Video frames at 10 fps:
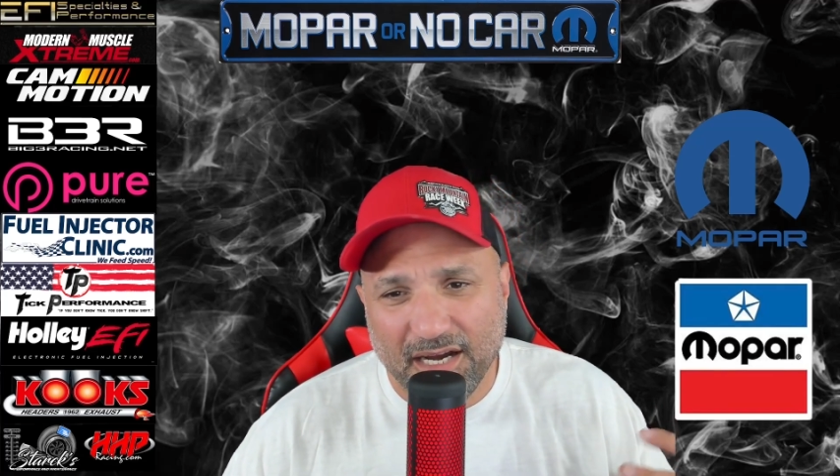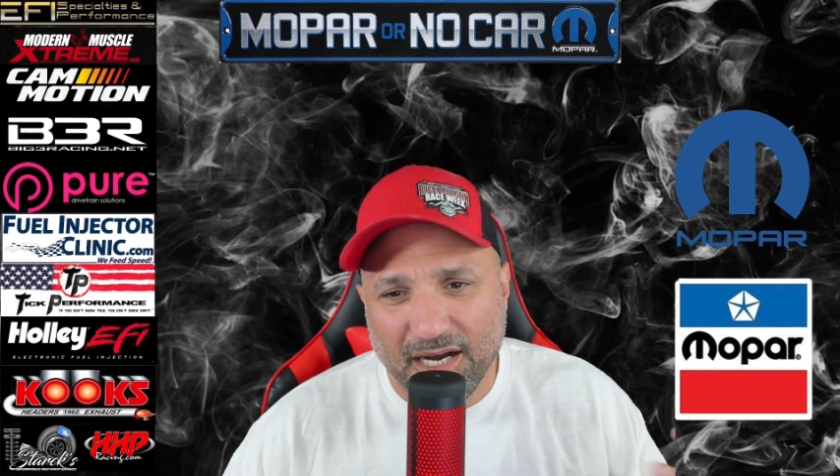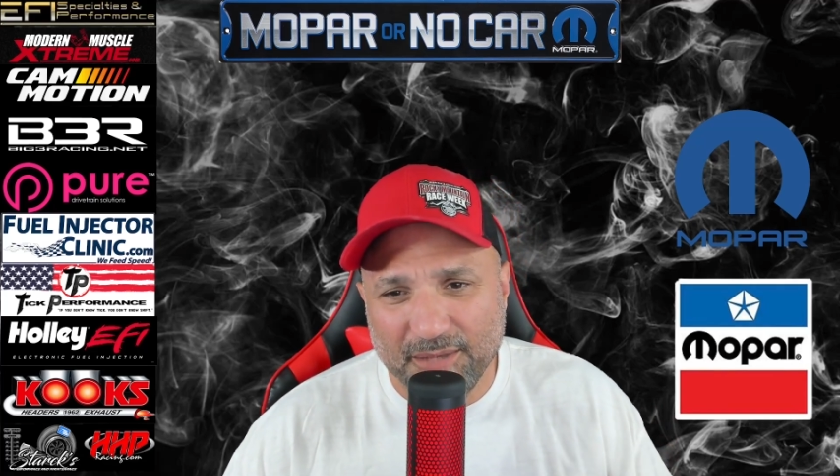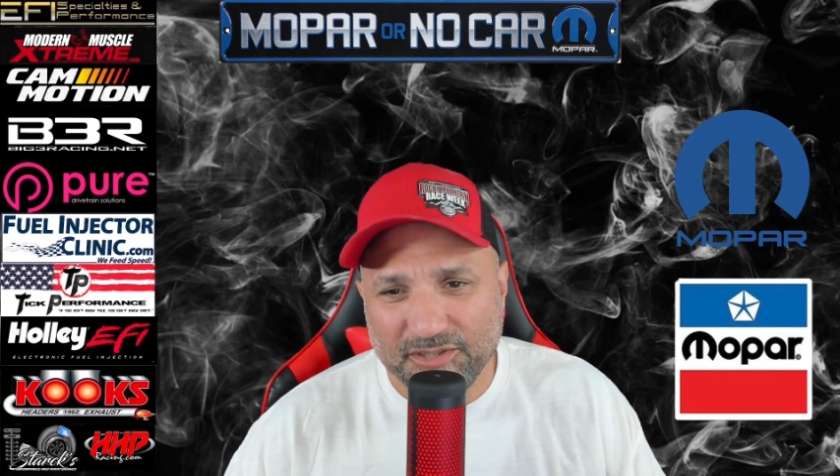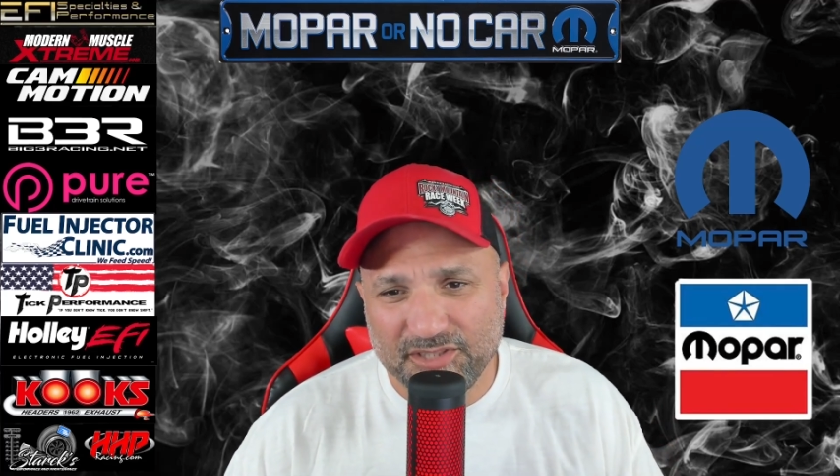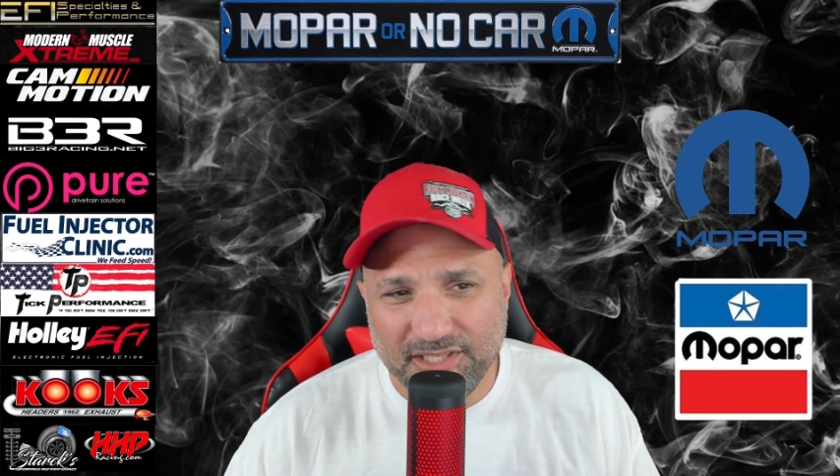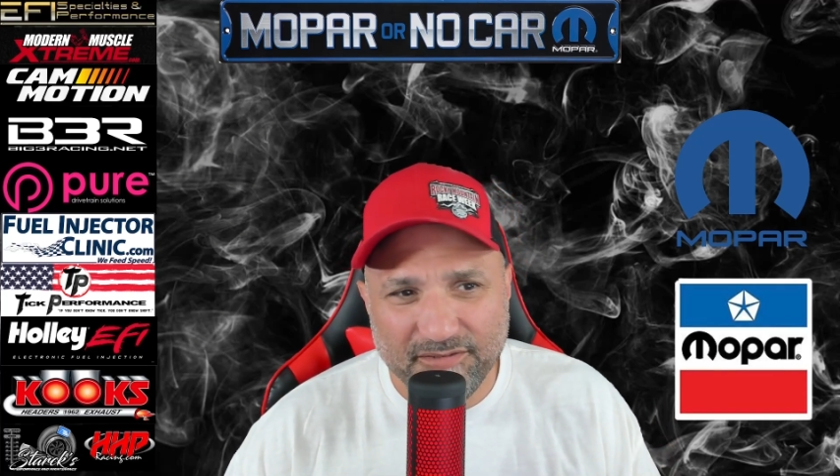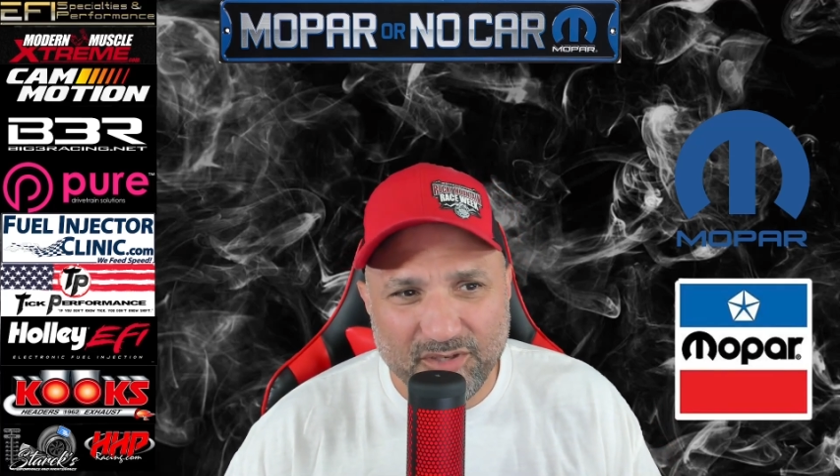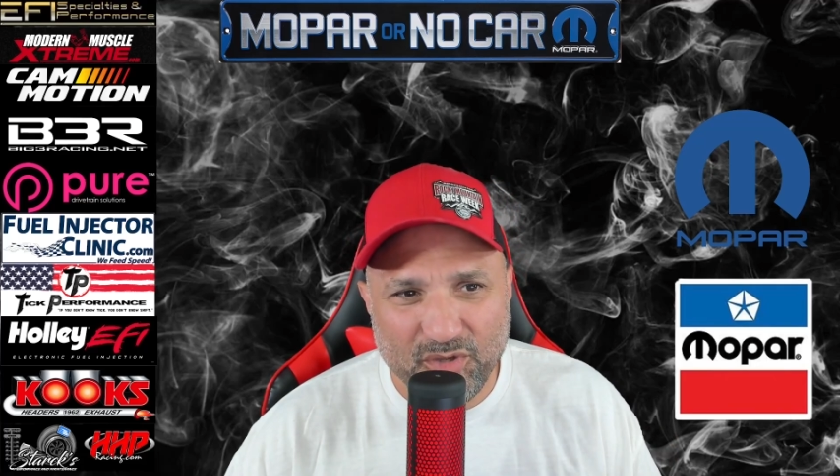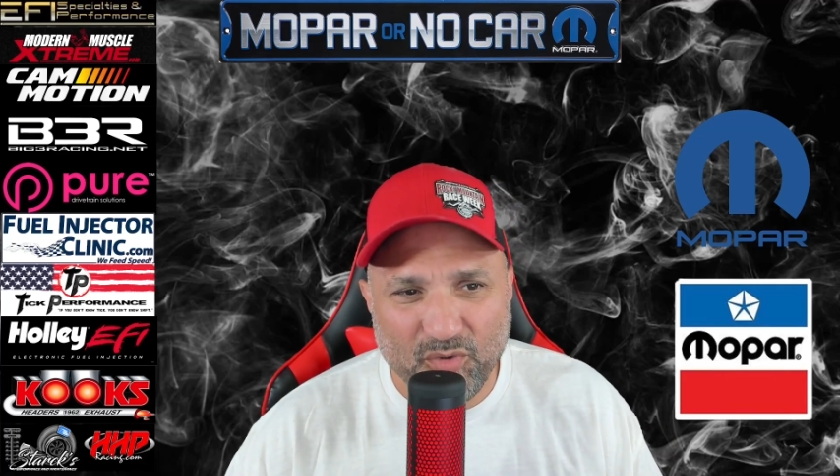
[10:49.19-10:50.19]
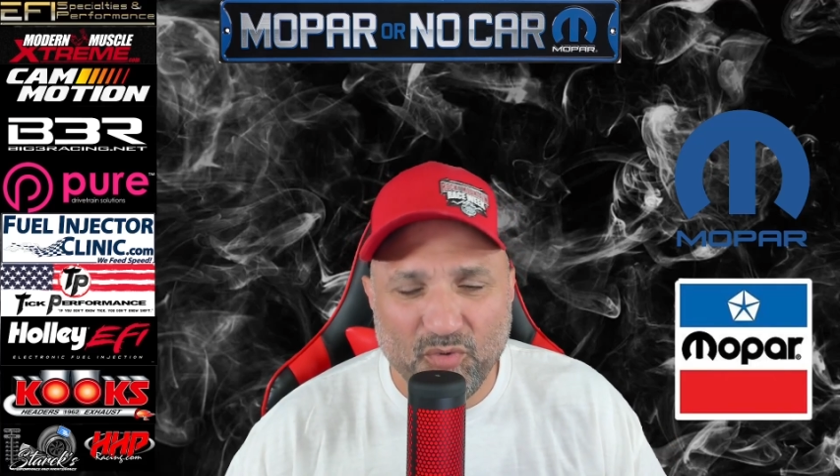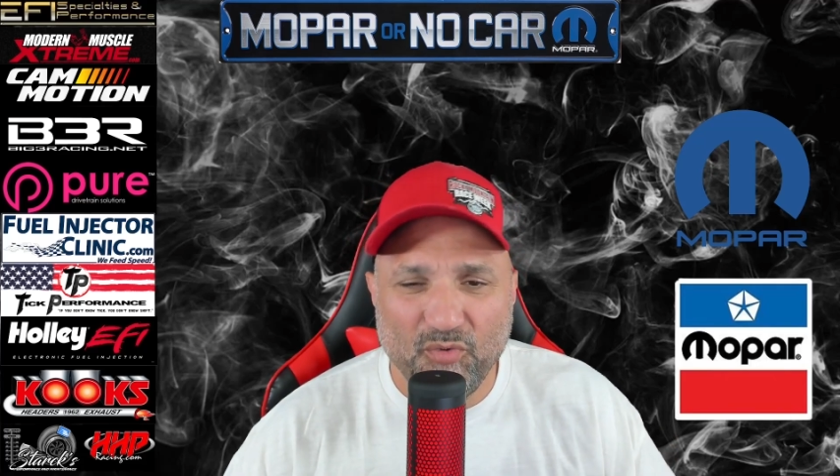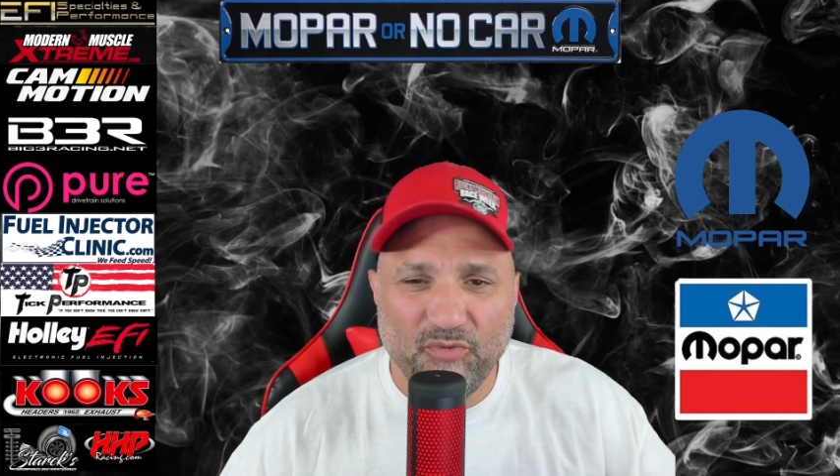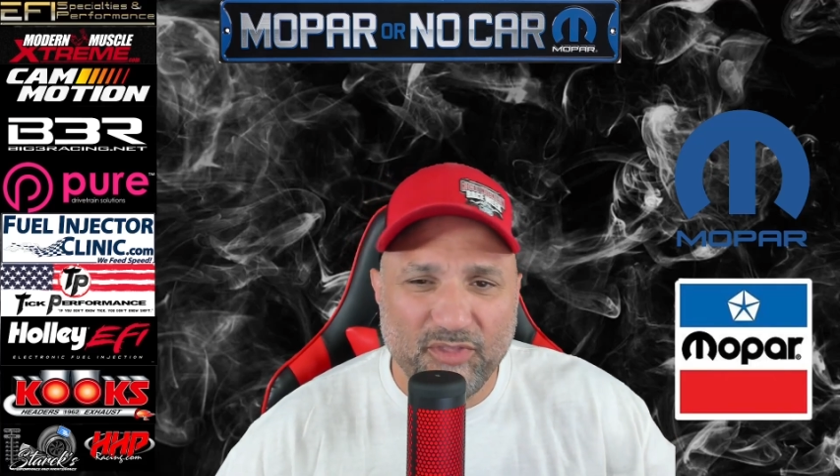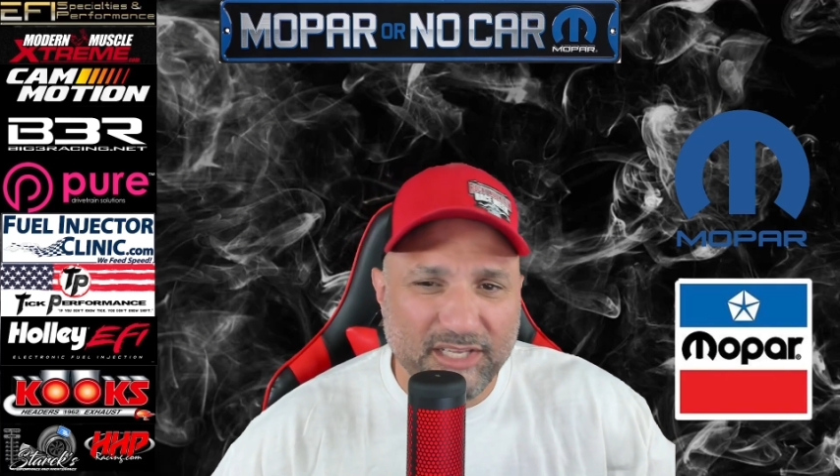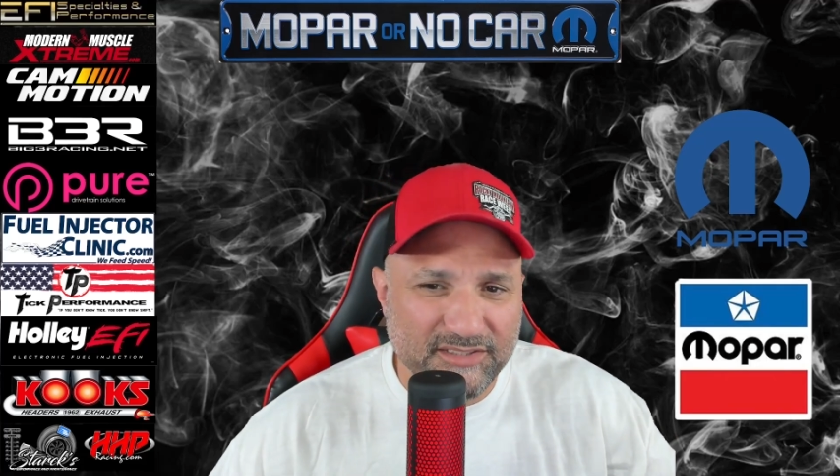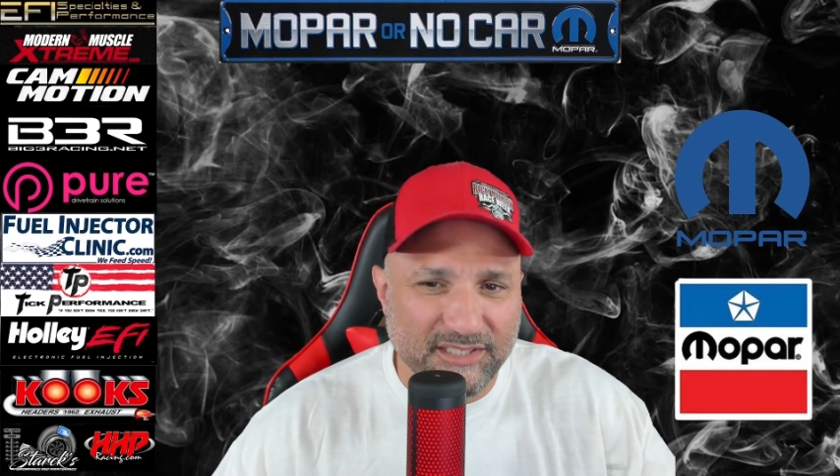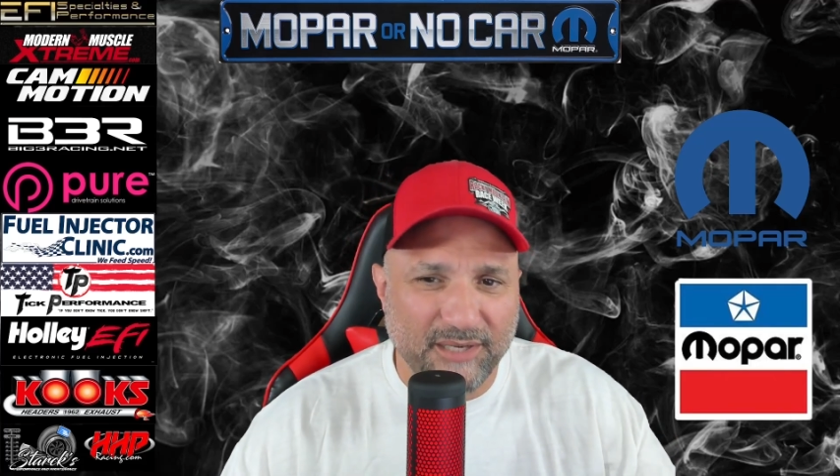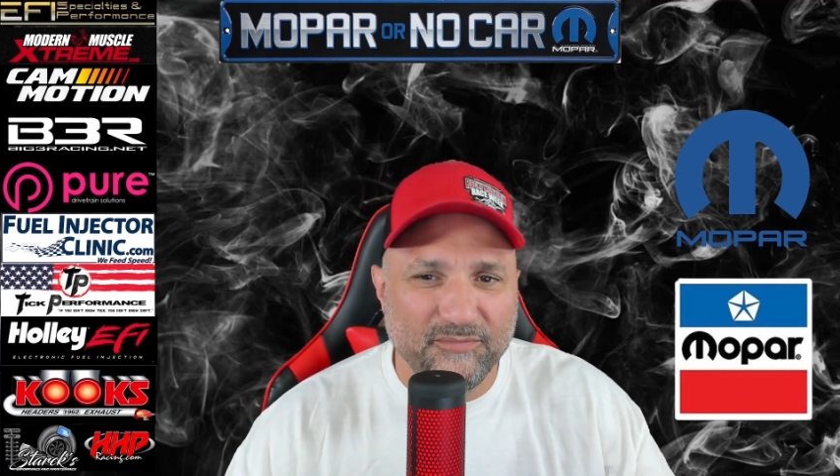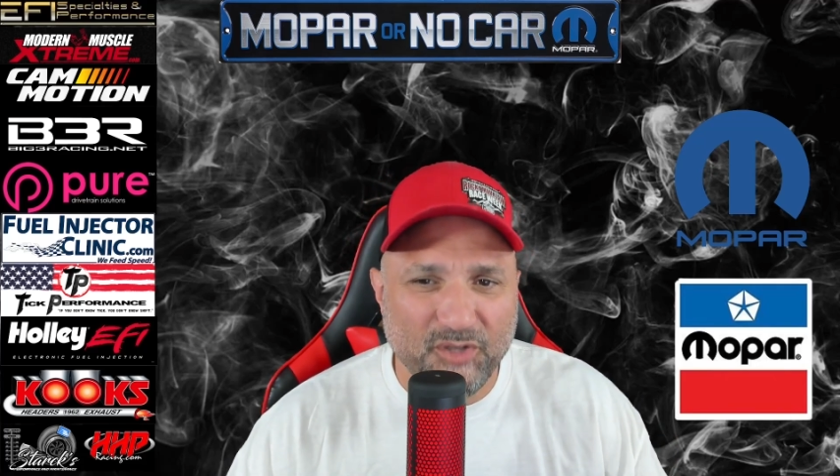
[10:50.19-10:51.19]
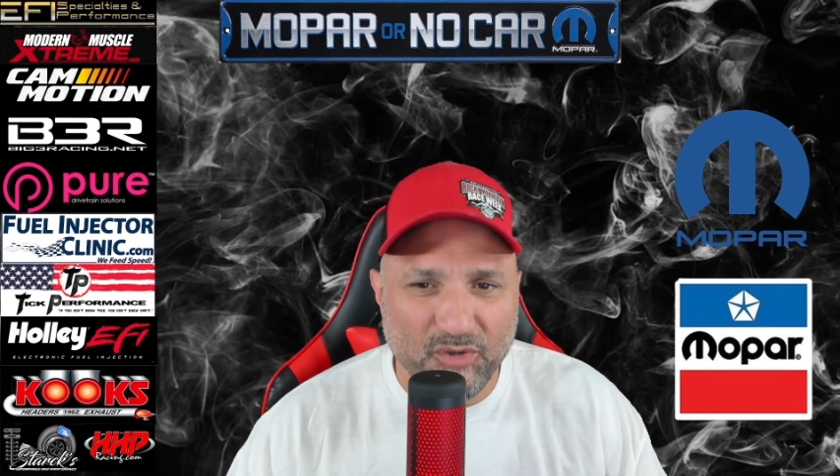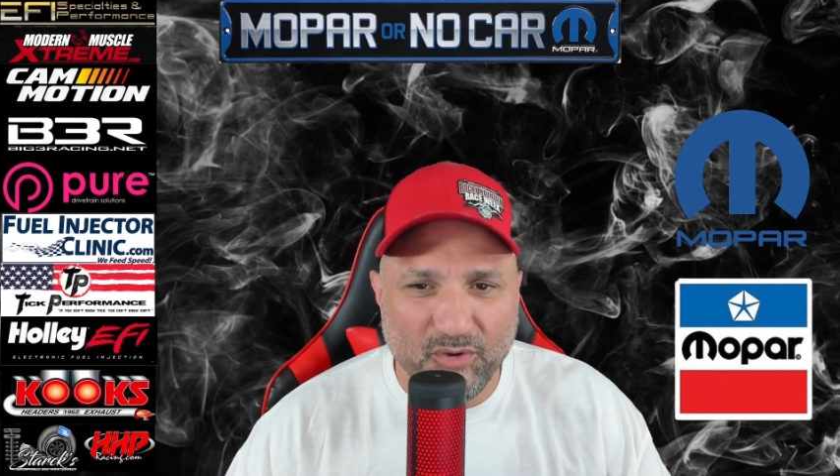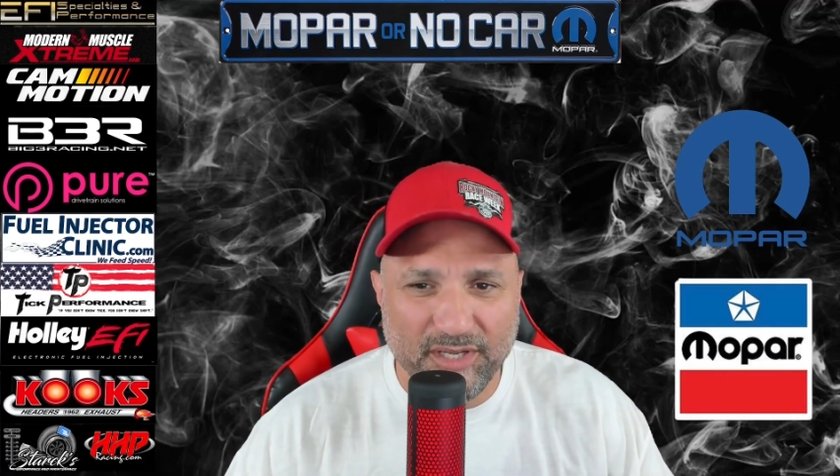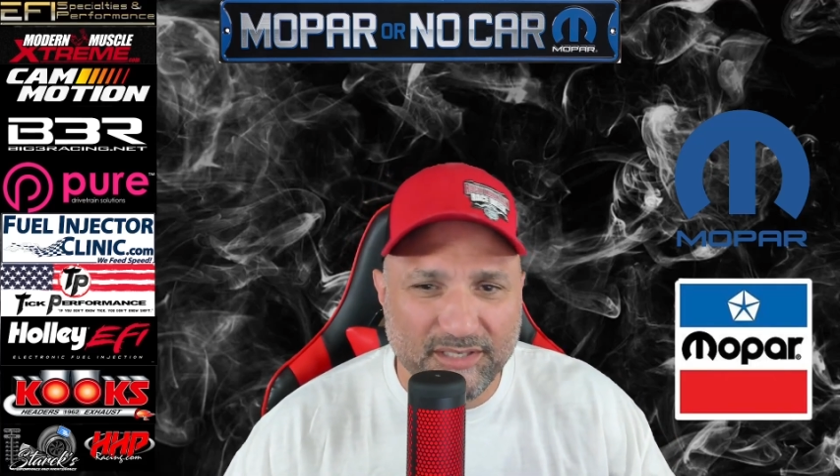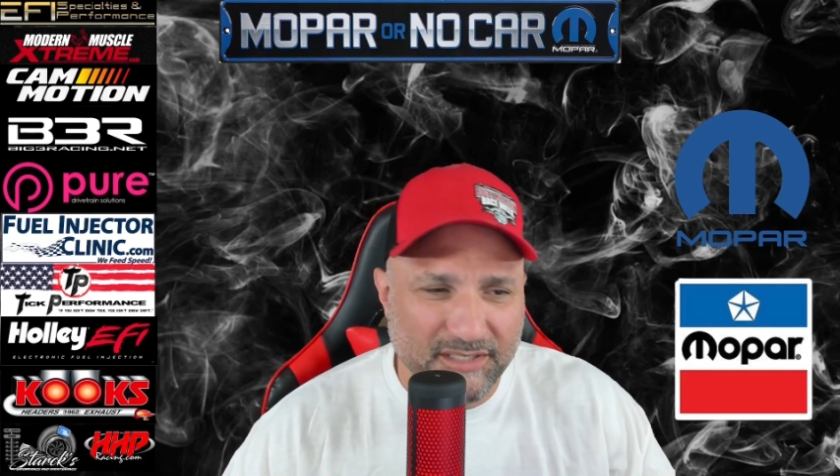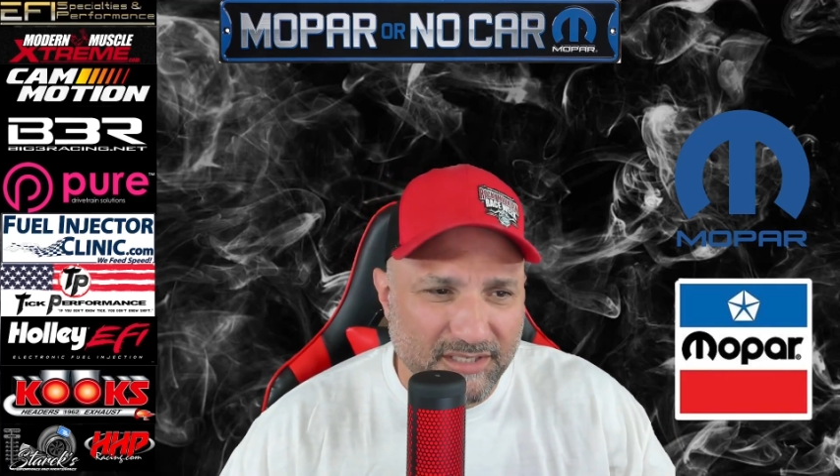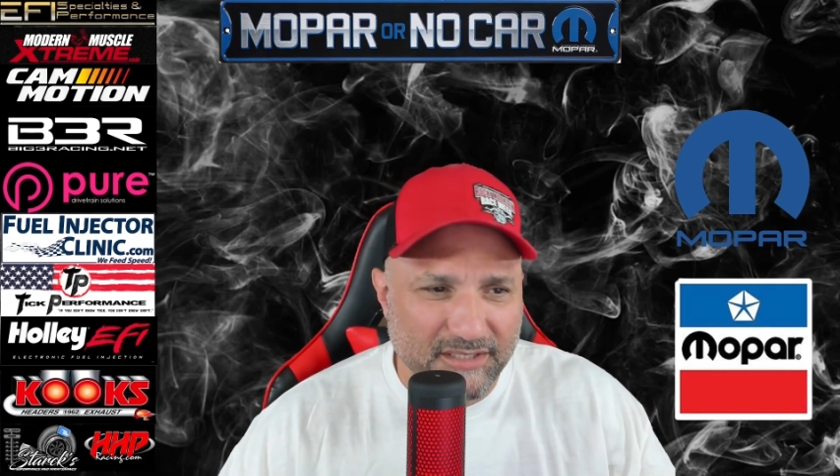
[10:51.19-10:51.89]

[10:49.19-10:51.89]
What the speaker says: I'm just giving you things that I'm doing